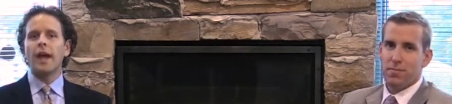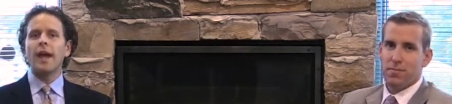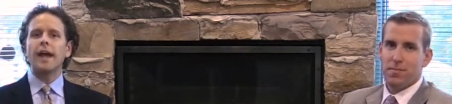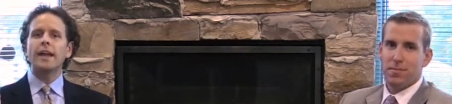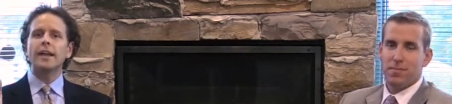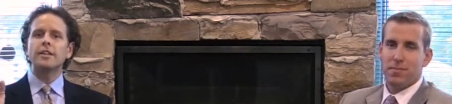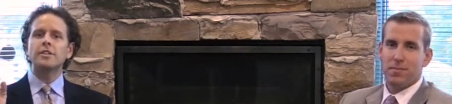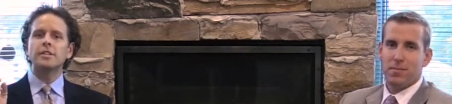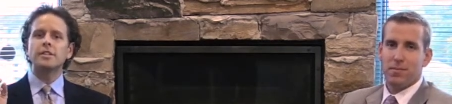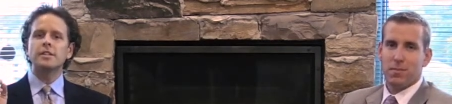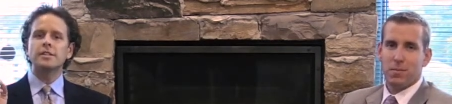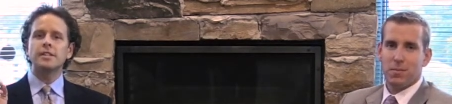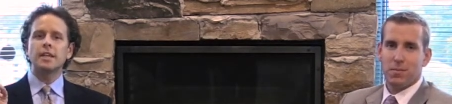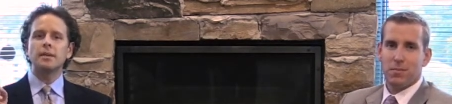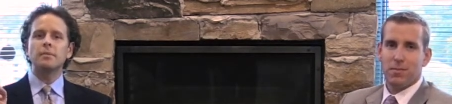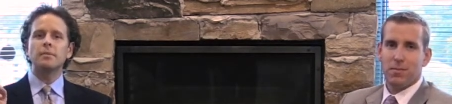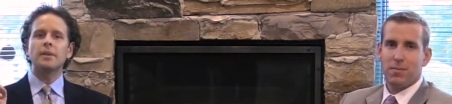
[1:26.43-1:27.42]
Speaker 1: and it just
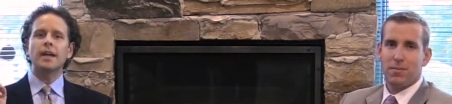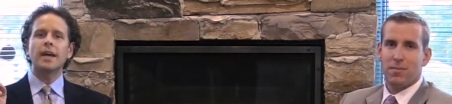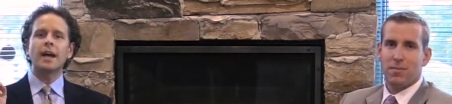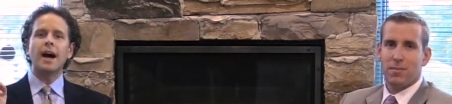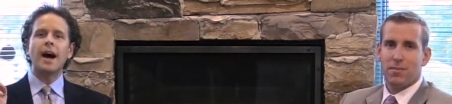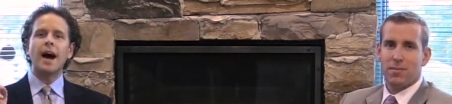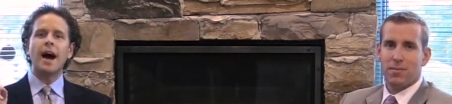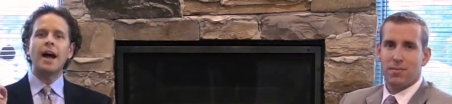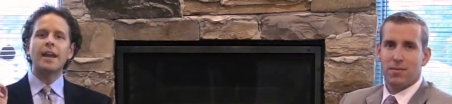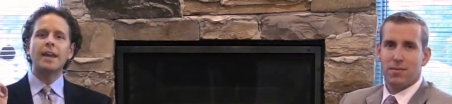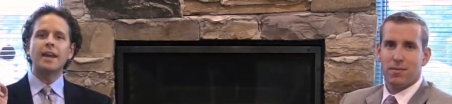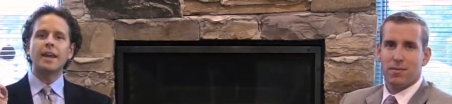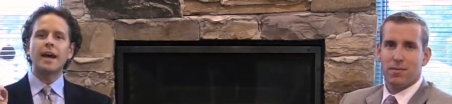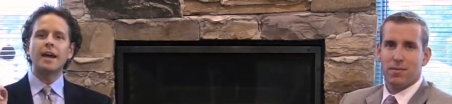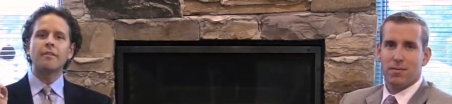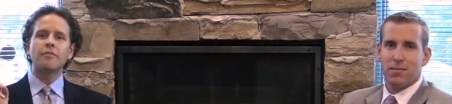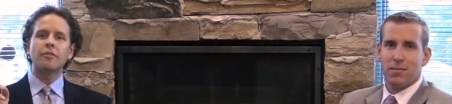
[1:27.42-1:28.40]
seemed like a hot
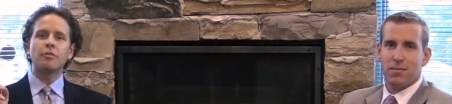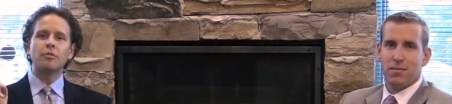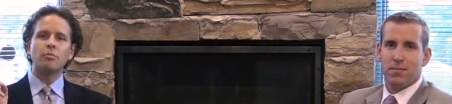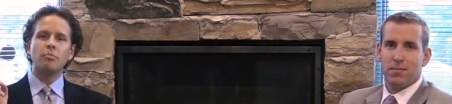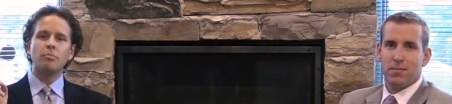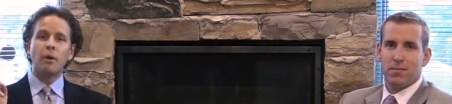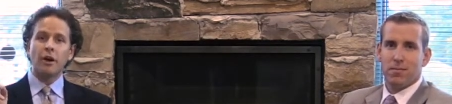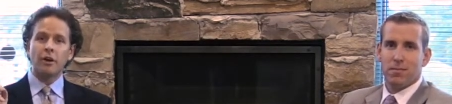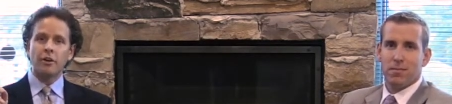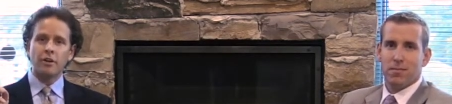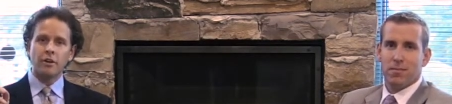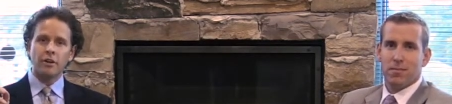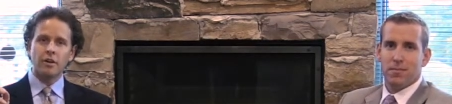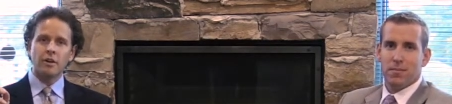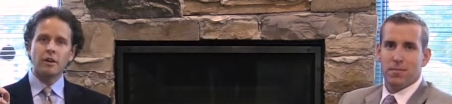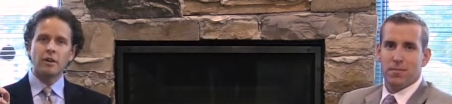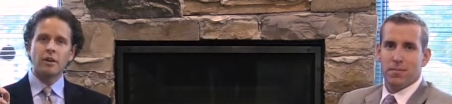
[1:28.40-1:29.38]
knife through butter?
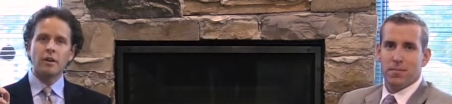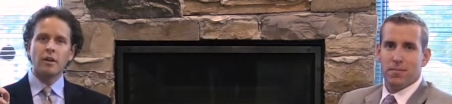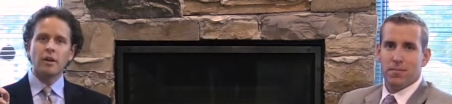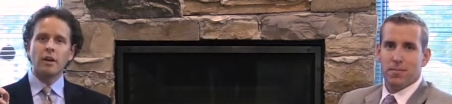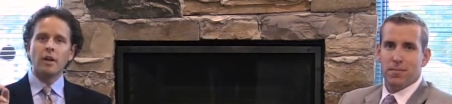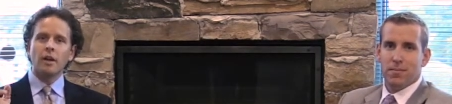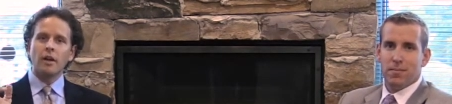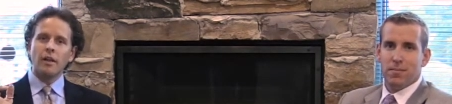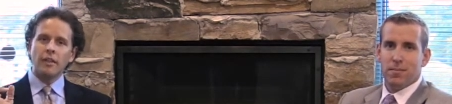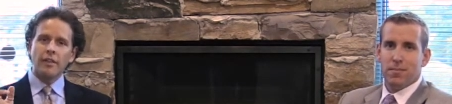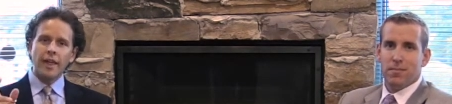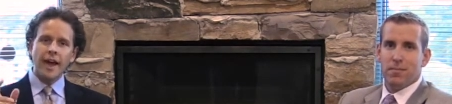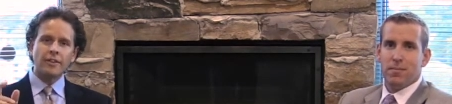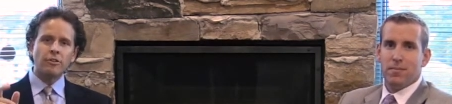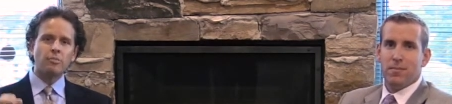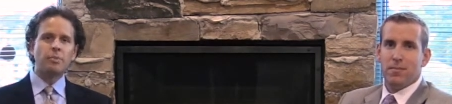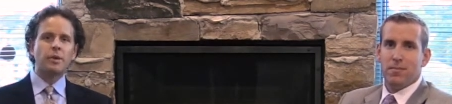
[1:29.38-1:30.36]
That's